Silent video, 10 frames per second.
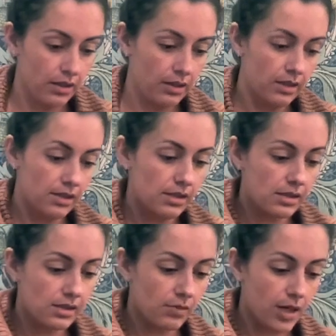this is
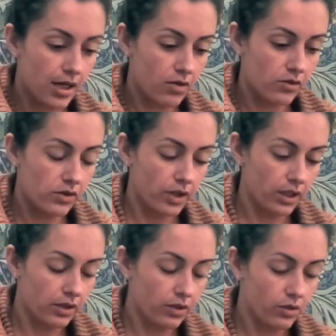somehow
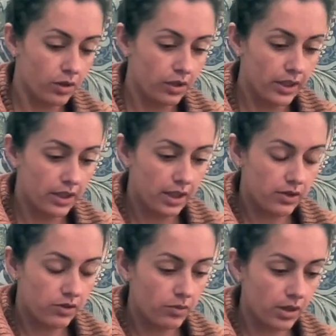directly correlated. I
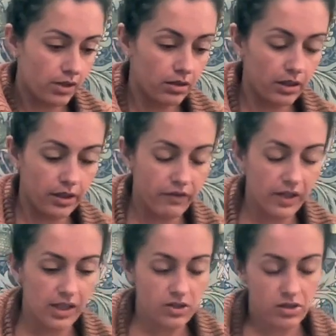do want to clarify
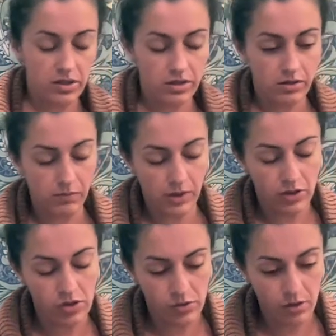that just to
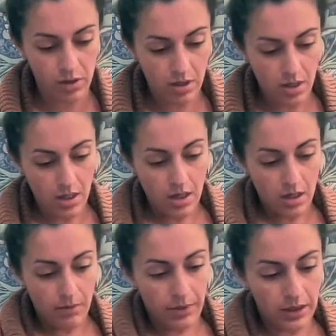ensure.
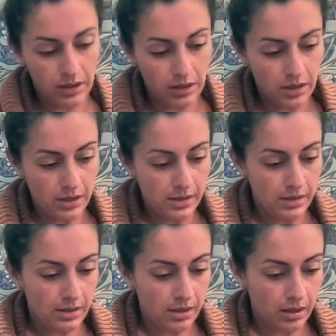But there
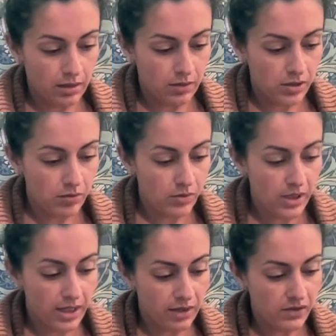is some
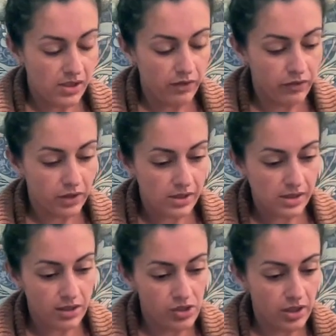kind of
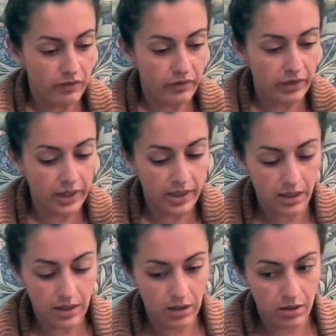self-realization, I feel like,
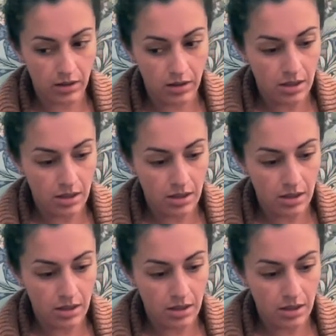here